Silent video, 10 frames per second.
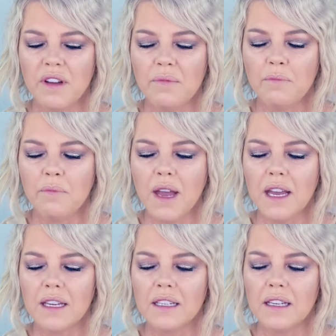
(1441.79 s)
my
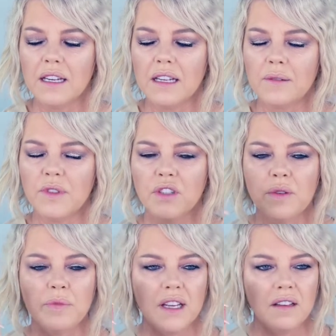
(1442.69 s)
MAC
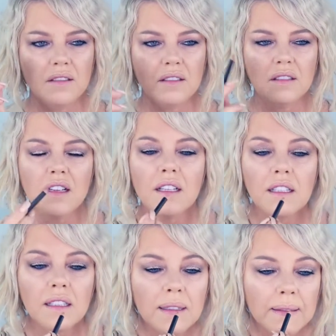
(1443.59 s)
Strip Down
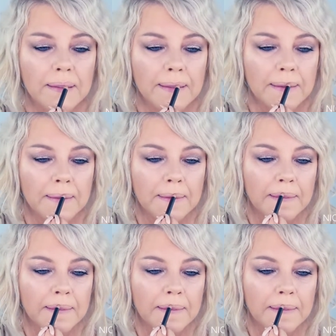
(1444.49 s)
Liner.